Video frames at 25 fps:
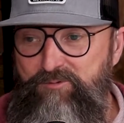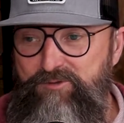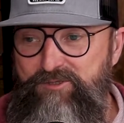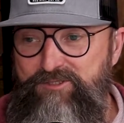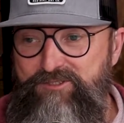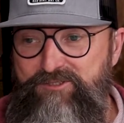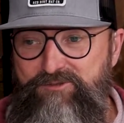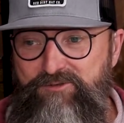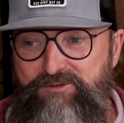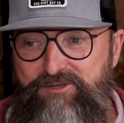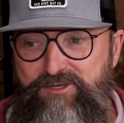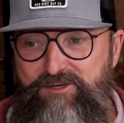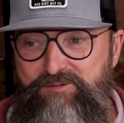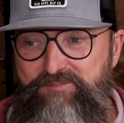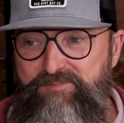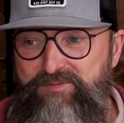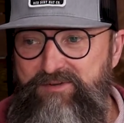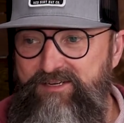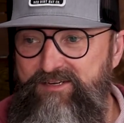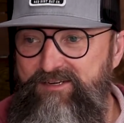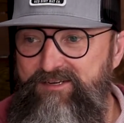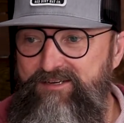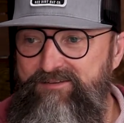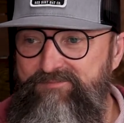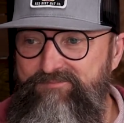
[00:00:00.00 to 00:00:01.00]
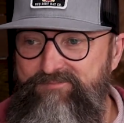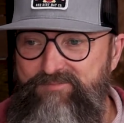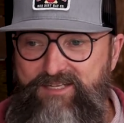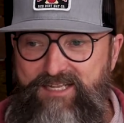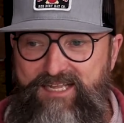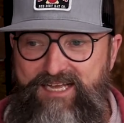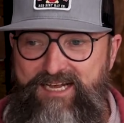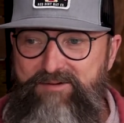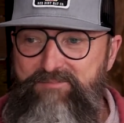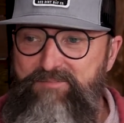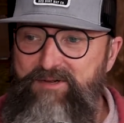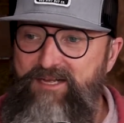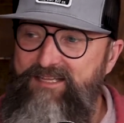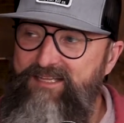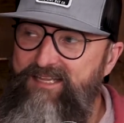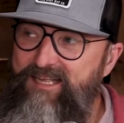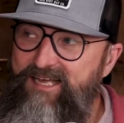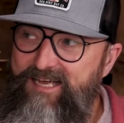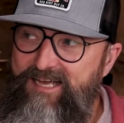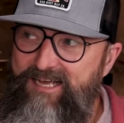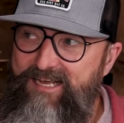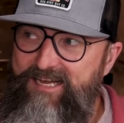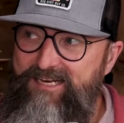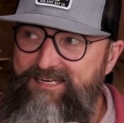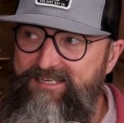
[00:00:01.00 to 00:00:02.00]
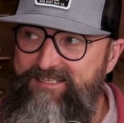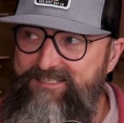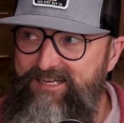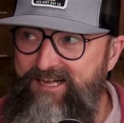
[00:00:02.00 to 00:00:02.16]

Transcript: We're still going to be line by line,